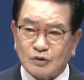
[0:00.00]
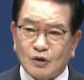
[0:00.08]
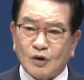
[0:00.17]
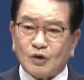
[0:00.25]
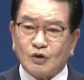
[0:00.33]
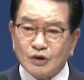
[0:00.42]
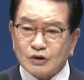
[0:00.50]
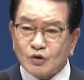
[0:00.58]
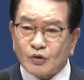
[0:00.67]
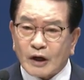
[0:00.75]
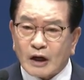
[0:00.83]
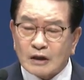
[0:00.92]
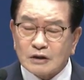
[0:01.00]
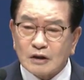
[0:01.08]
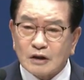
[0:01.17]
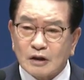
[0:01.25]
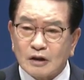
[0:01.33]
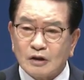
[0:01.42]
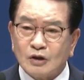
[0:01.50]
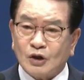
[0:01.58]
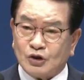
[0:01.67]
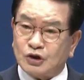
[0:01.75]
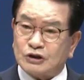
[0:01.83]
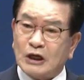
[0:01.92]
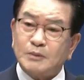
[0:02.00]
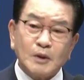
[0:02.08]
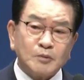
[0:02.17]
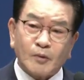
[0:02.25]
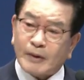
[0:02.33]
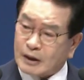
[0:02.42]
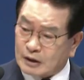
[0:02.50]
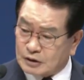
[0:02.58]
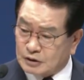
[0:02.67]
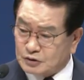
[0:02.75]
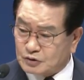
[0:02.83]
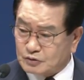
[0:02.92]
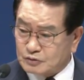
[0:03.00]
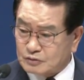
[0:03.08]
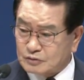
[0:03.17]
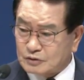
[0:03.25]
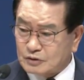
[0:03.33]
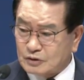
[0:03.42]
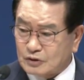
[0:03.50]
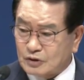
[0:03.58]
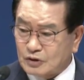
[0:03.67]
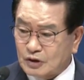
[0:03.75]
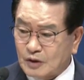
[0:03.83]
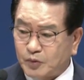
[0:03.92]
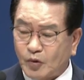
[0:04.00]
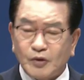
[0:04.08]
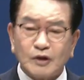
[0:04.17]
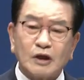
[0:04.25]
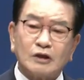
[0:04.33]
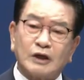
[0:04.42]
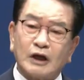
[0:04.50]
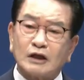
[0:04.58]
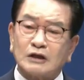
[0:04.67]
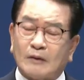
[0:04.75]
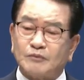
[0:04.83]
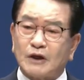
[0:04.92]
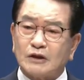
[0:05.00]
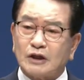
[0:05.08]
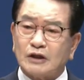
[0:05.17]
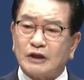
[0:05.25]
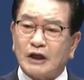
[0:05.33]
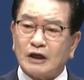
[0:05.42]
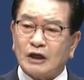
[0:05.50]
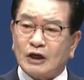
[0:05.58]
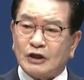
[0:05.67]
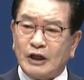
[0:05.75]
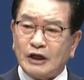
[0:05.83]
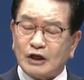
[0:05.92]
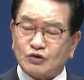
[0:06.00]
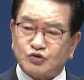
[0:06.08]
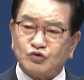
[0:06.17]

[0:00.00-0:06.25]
And he said, I went to Greece. Why did you go to Greece? And he said, I picked